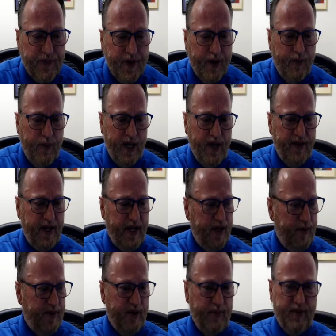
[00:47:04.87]
Why the hell
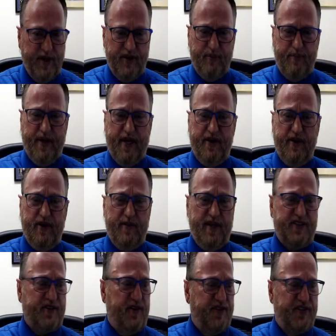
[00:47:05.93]
would I bring the pain home? That's
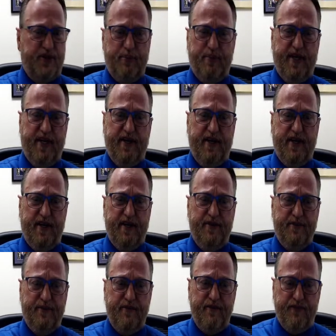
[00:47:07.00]
called stupidity.
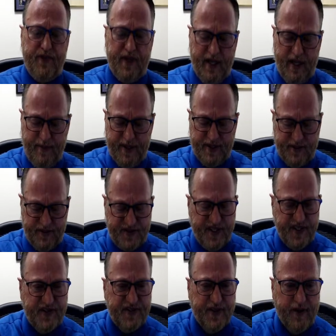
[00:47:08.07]
That makes no
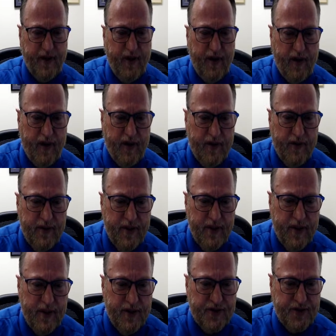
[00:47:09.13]
sense at all.
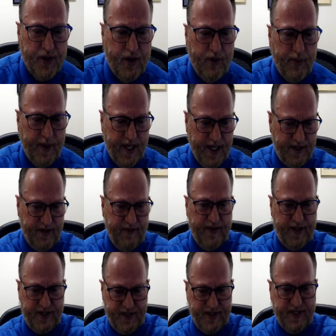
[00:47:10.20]
So we get
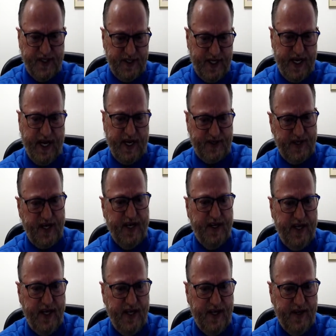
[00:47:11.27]
divisions and tax
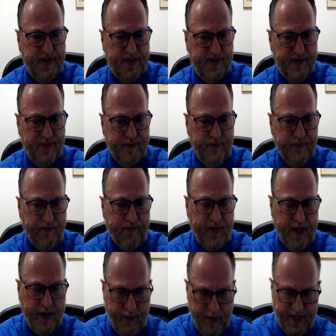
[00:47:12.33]
IDs.
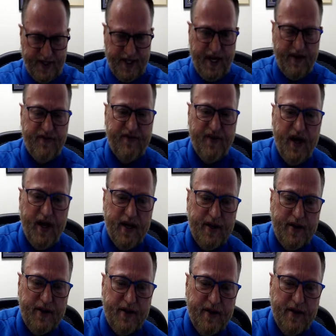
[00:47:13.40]
We get to have fun.
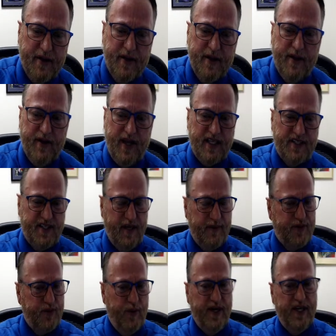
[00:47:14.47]
That's step
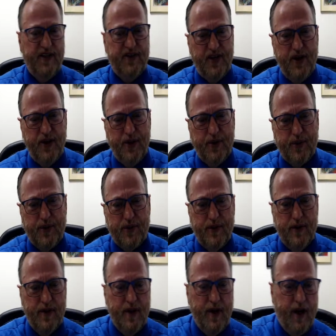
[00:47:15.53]
22.
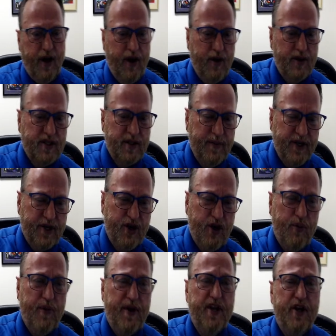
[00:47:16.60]
Ultimate goal,
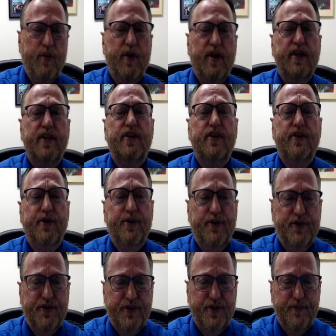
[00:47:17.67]
what are you willing to
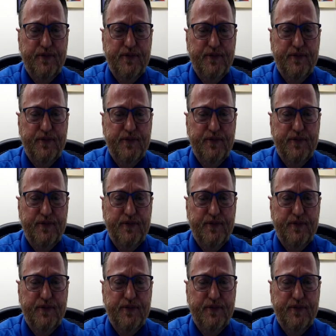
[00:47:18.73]
lose?